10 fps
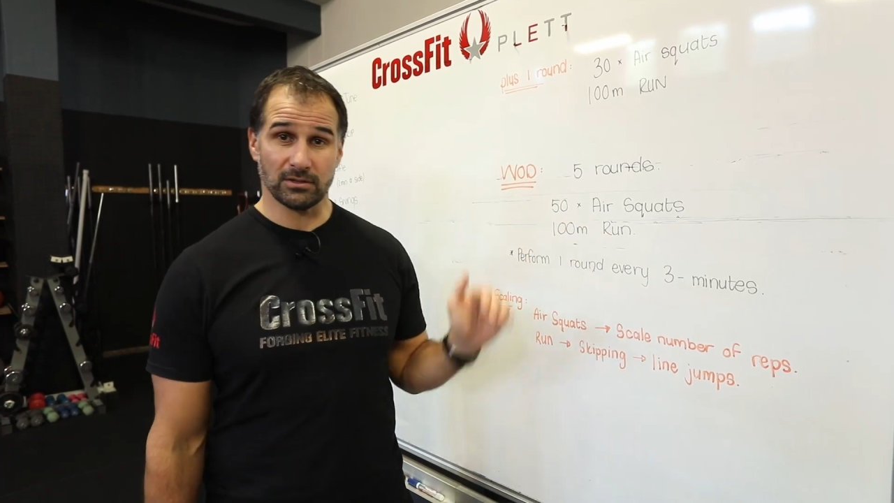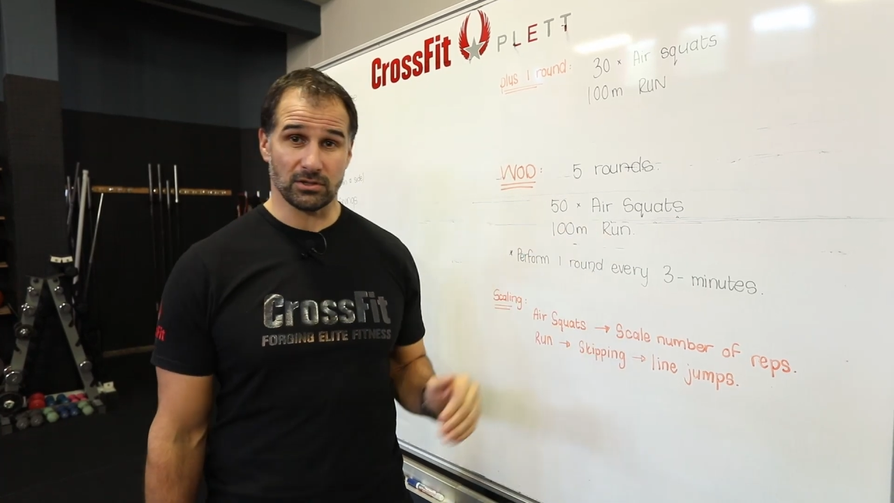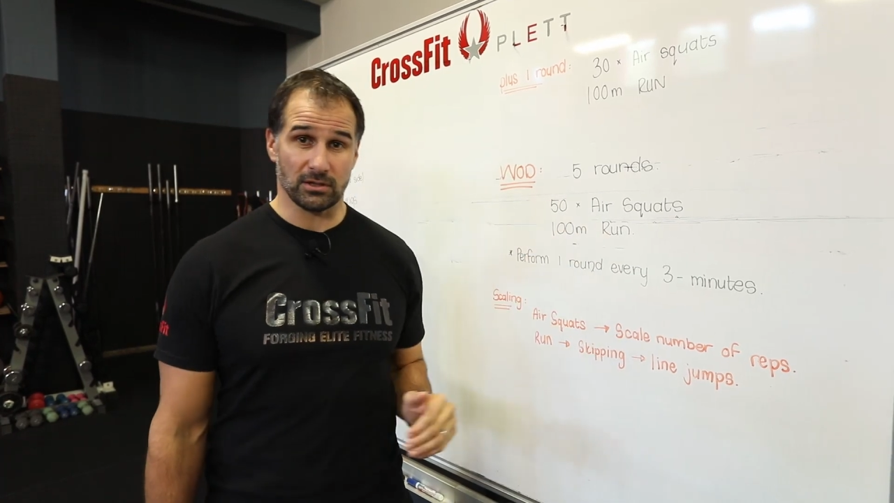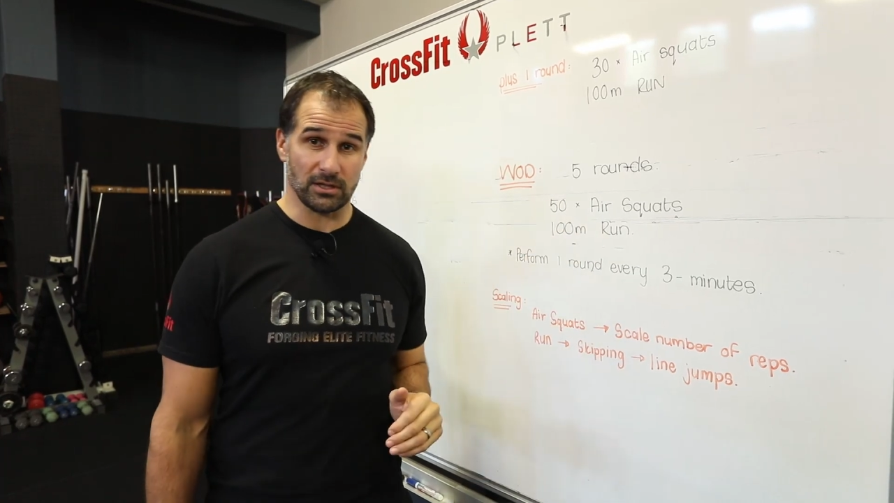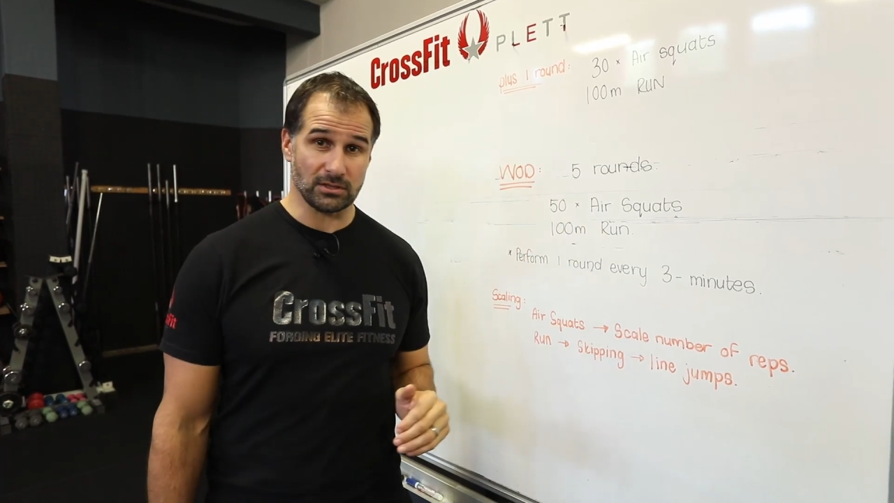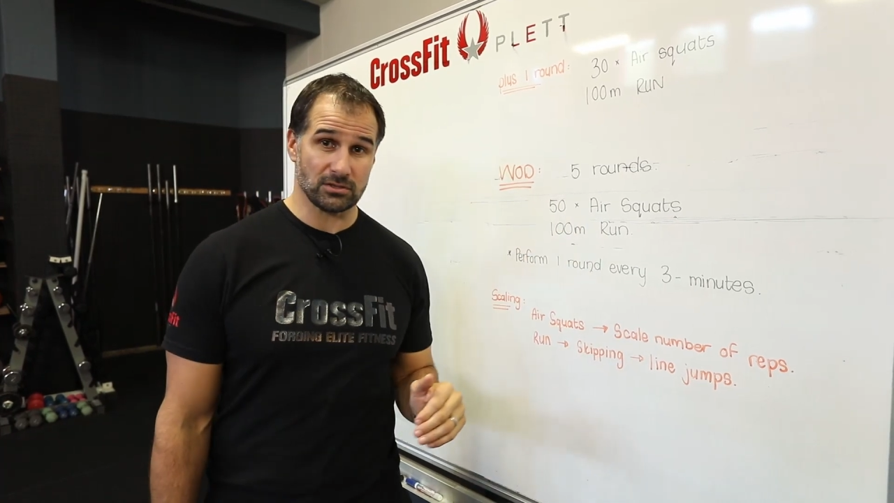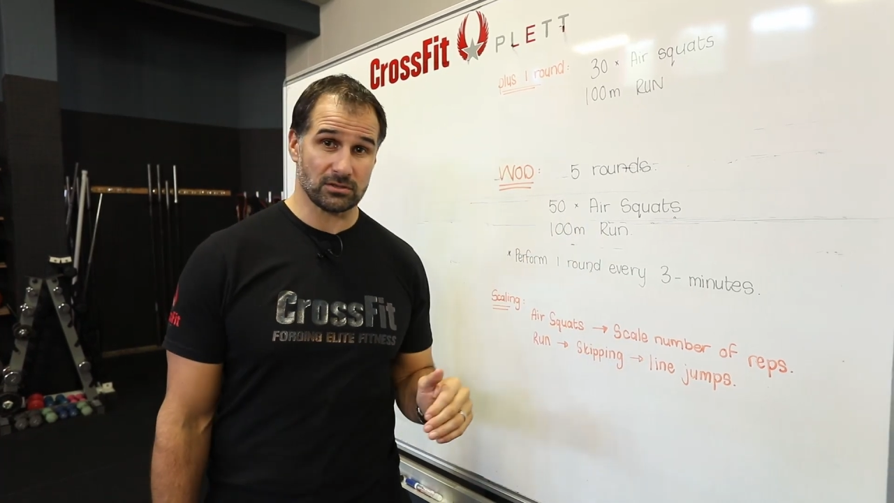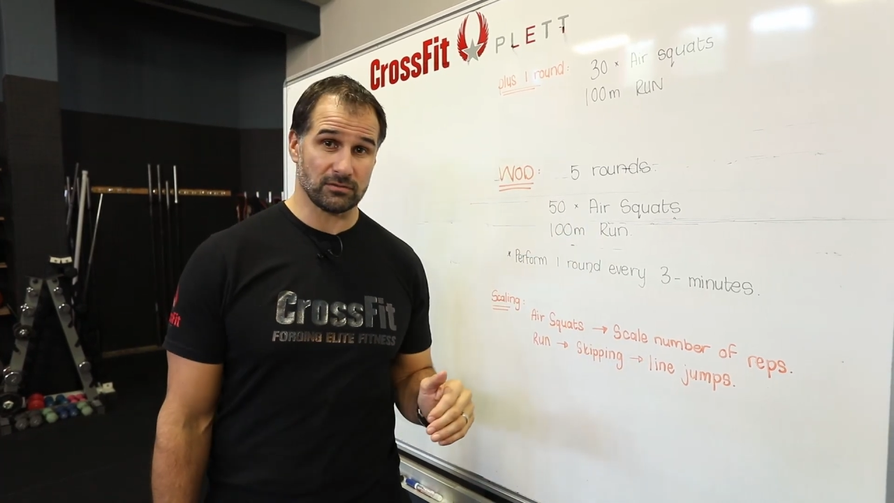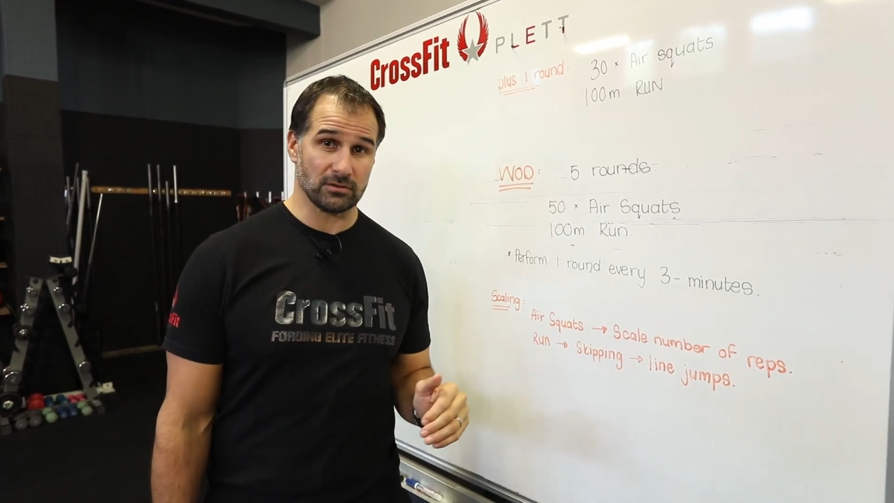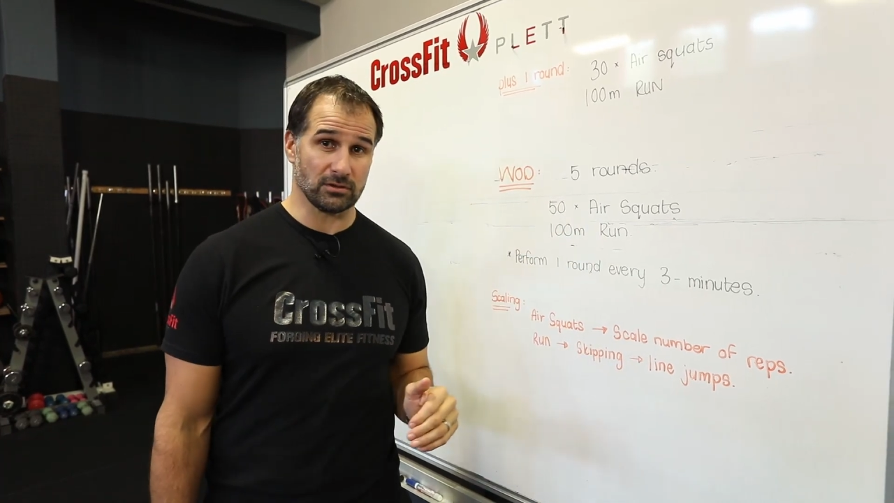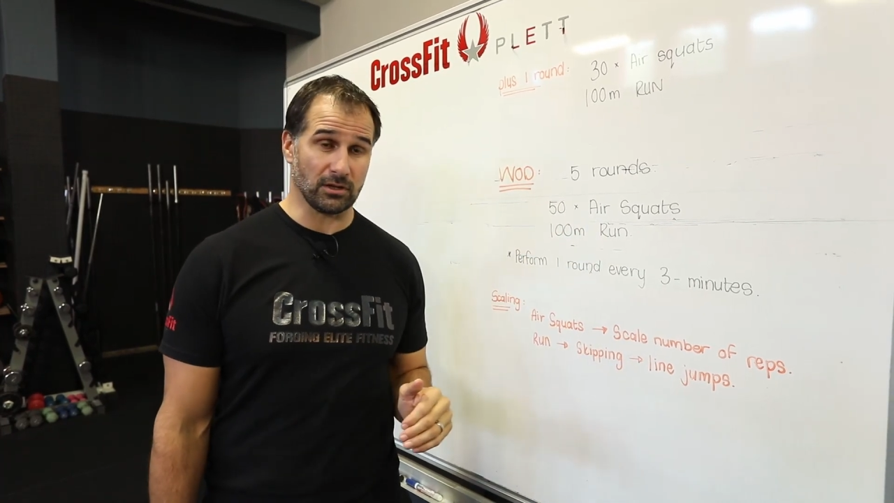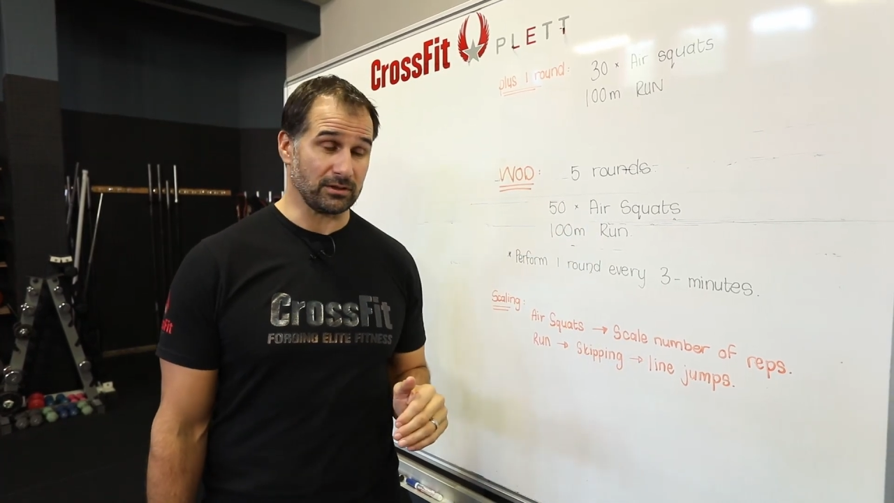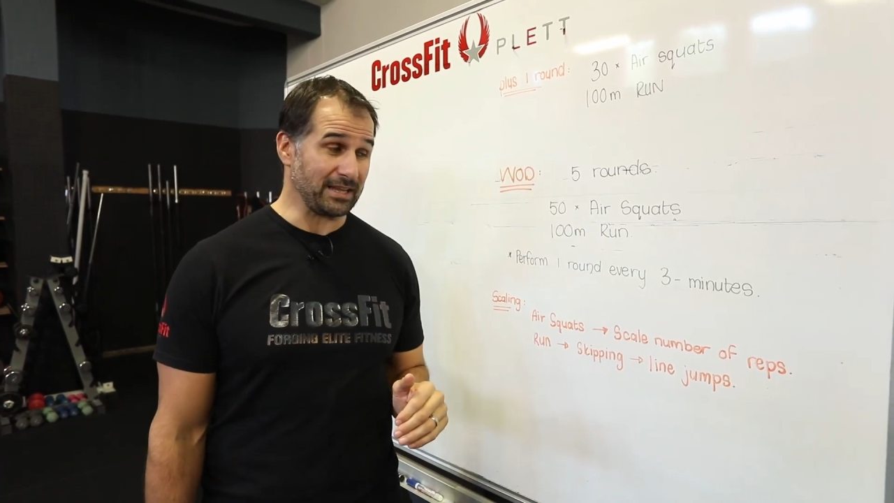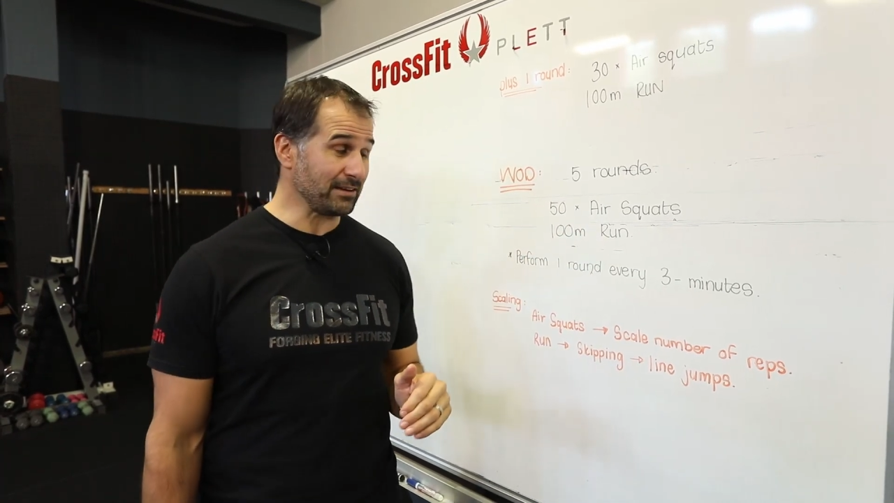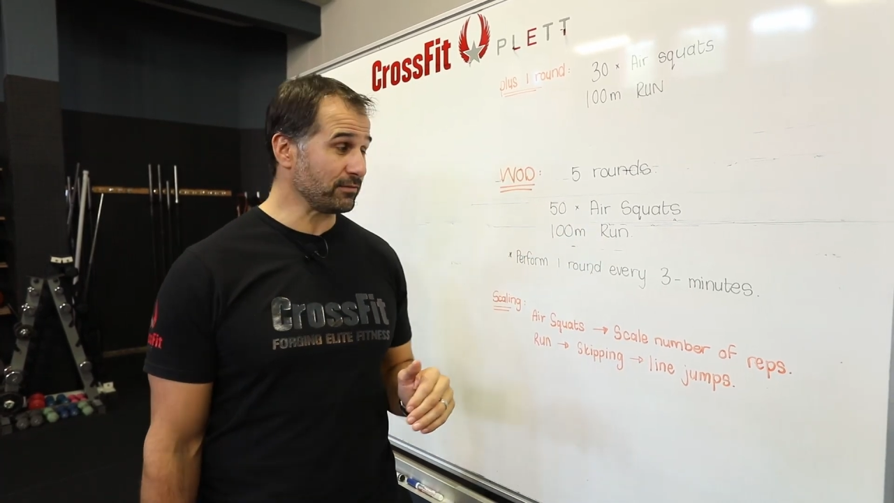It's not
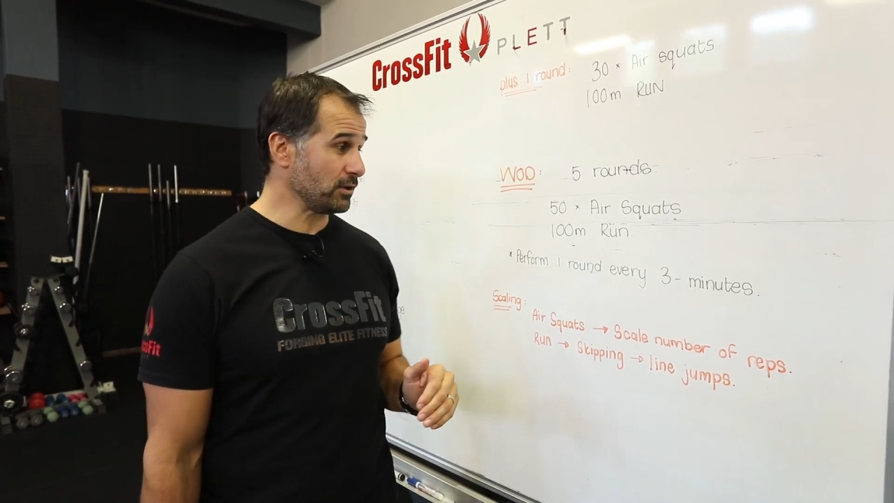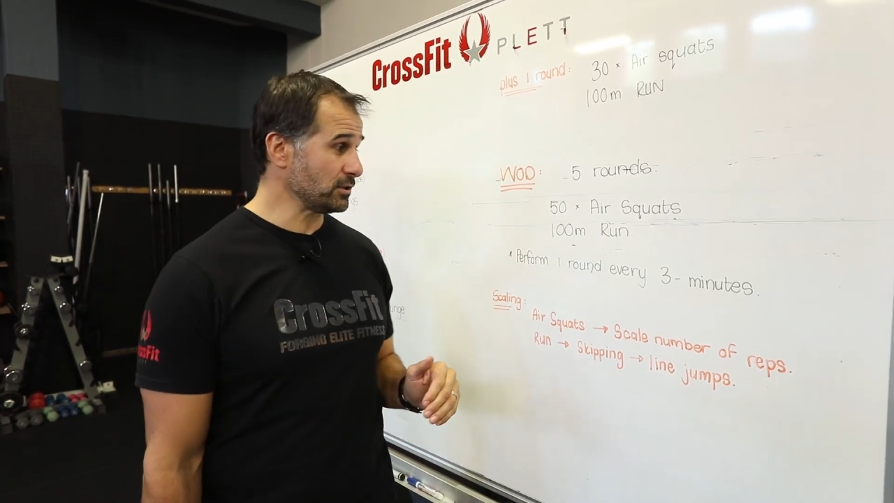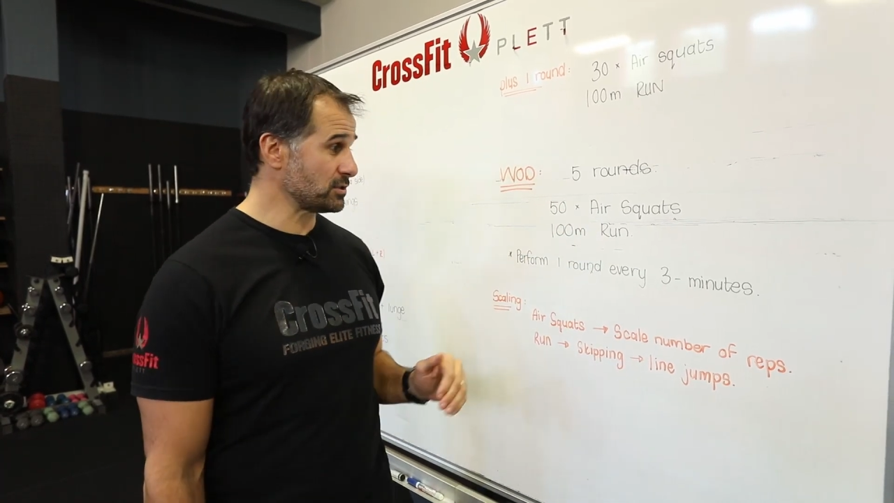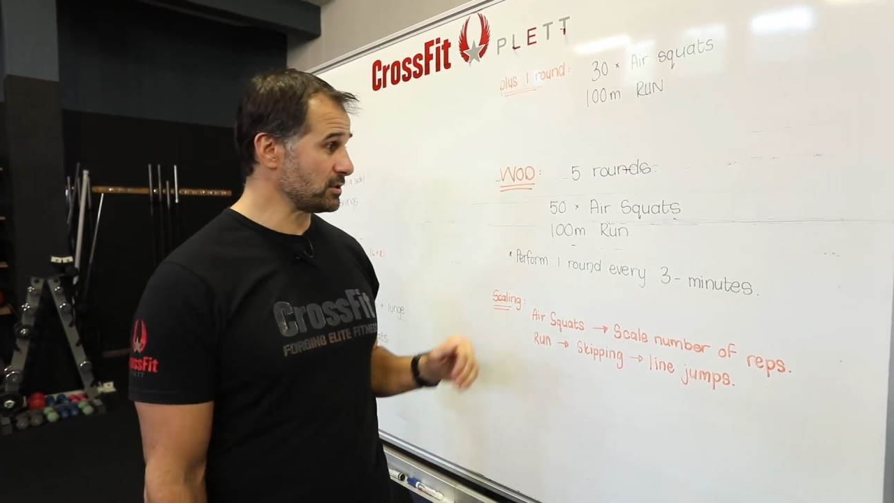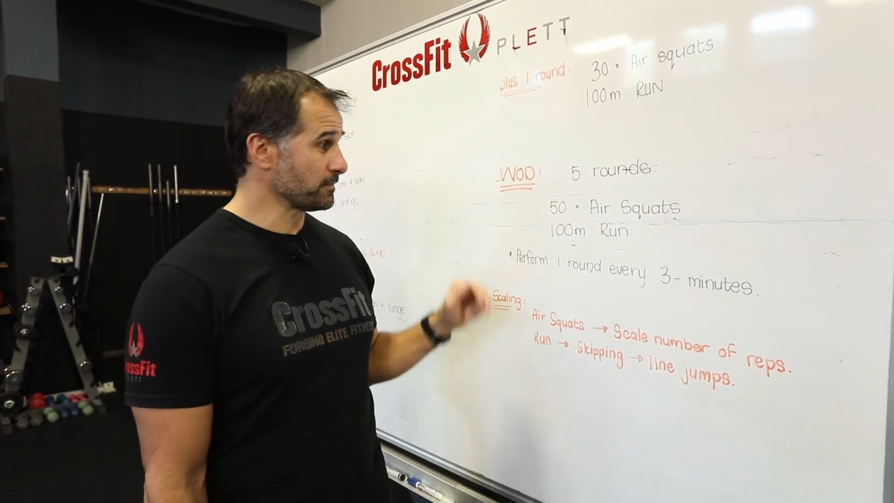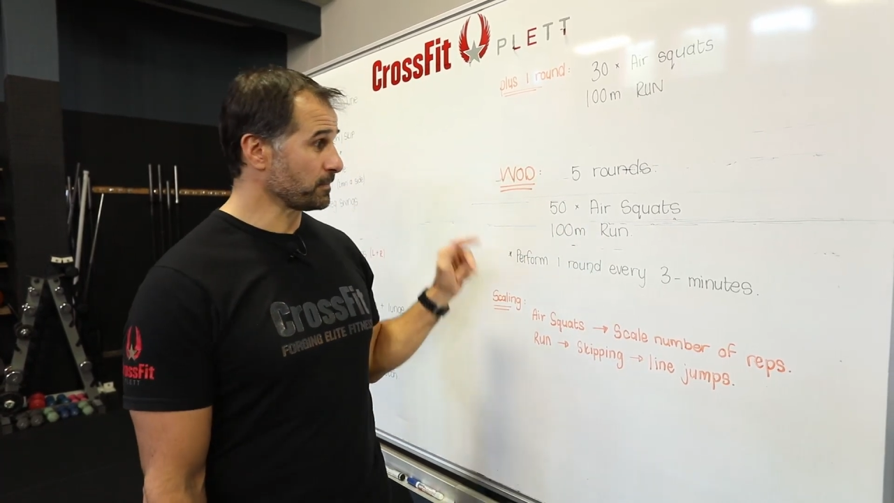that fast.